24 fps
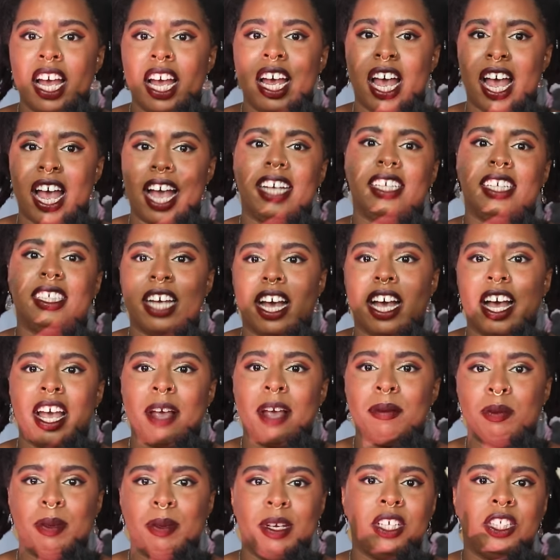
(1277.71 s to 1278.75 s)
at
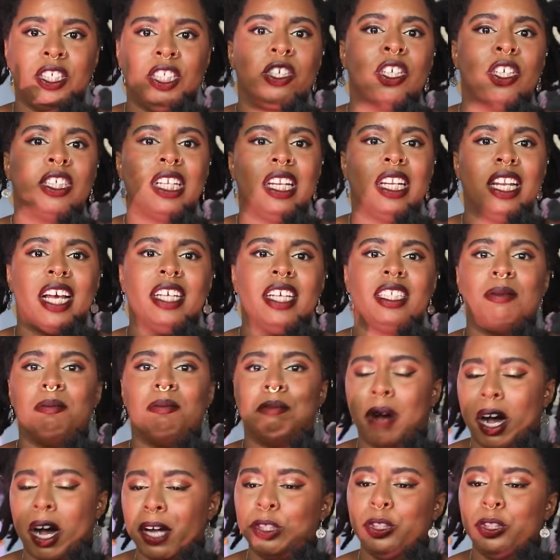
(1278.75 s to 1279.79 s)
times because there is less
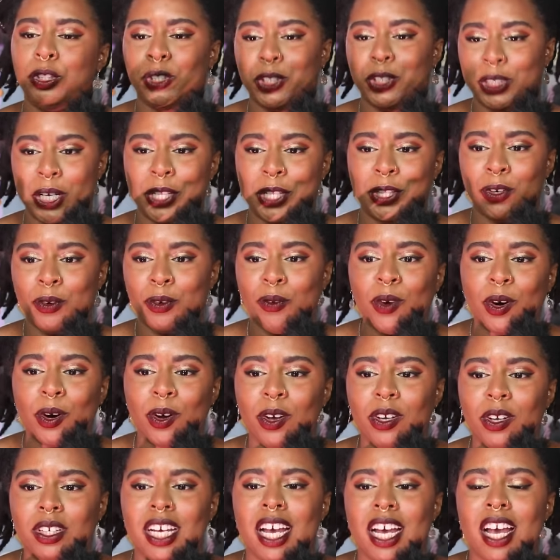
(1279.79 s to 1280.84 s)
monsters in the
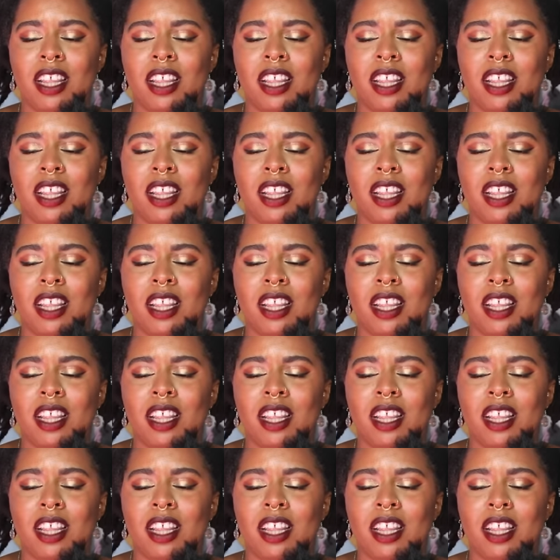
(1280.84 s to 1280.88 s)
world.